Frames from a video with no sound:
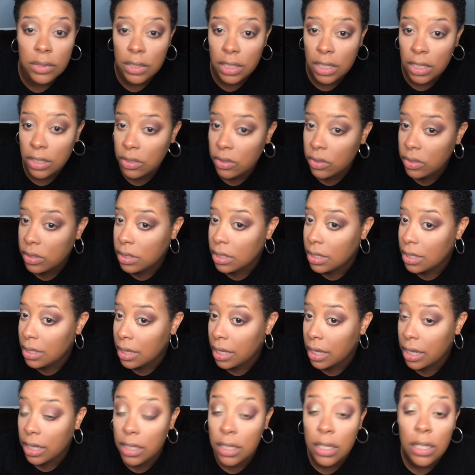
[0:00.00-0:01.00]
can you see
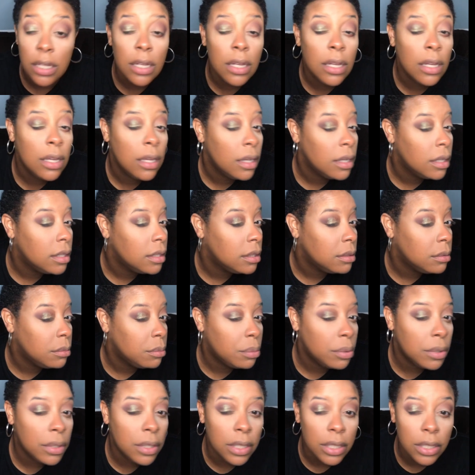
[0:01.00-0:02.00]
that
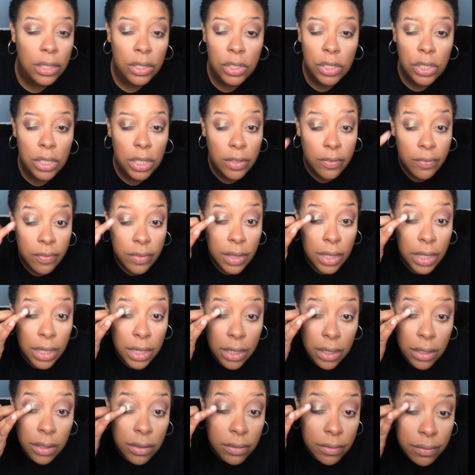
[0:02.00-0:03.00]
pretty shift
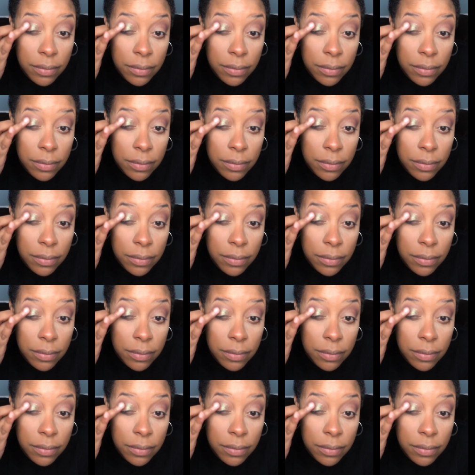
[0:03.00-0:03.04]
there?